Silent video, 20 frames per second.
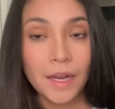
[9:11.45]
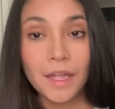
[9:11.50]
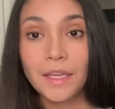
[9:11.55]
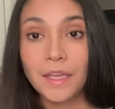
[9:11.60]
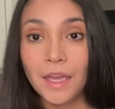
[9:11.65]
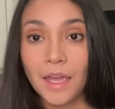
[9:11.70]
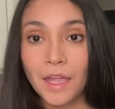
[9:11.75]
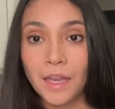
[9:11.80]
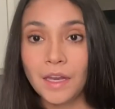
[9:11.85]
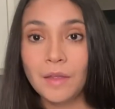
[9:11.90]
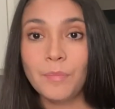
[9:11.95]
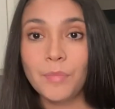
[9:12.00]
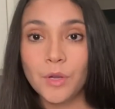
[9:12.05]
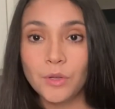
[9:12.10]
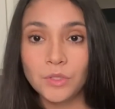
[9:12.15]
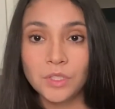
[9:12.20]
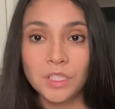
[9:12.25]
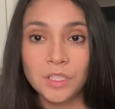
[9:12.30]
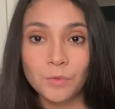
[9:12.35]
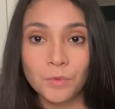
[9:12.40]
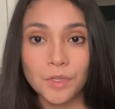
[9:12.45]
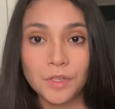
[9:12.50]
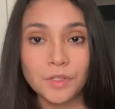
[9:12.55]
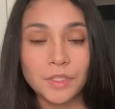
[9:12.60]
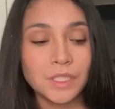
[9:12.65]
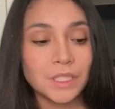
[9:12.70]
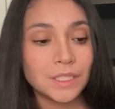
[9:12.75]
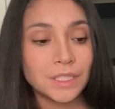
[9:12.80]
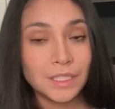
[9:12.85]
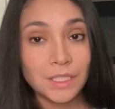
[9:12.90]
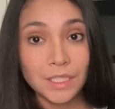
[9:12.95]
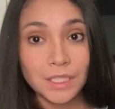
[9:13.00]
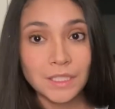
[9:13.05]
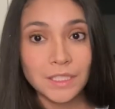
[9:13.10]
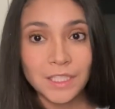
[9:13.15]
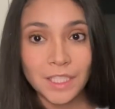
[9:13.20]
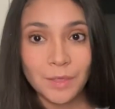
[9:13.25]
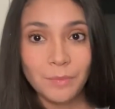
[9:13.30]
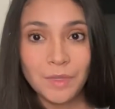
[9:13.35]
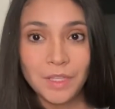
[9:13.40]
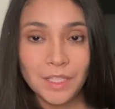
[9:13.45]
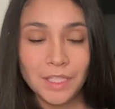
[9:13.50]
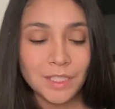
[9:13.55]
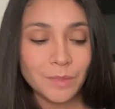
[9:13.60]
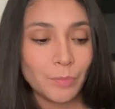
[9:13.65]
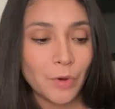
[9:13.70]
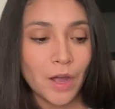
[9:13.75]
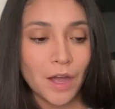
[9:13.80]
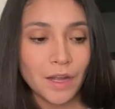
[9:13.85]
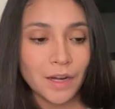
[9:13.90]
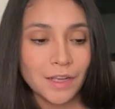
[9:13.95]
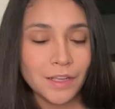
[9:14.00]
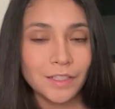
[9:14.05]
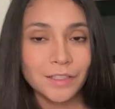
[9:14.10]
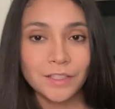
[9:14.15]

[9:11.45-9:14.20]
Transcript: Again, Protein World did send me these products,